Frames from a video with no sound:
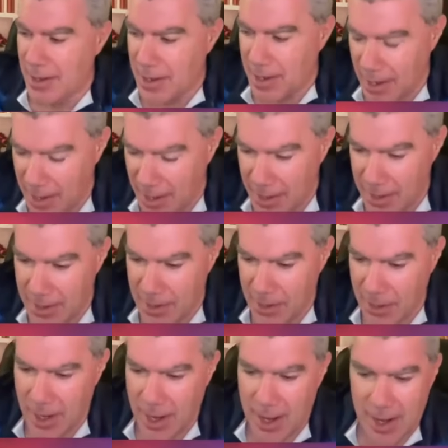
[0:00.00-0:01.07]
uh,
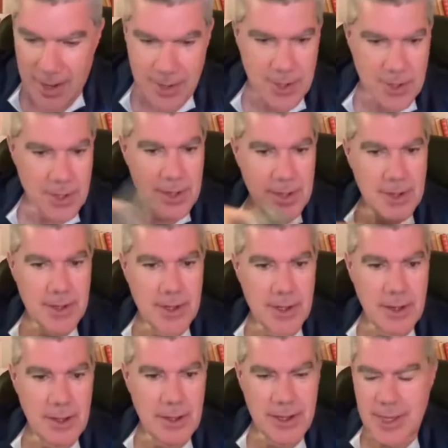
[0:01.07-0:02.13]
loss.
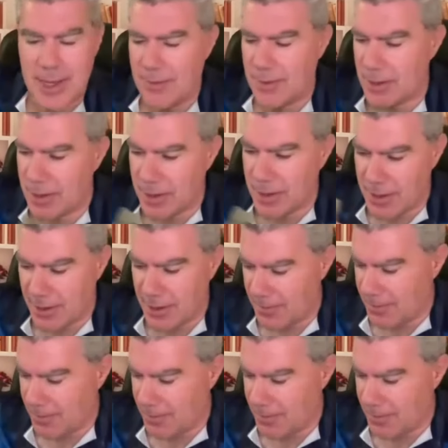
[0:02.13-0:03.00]
So let's have a look.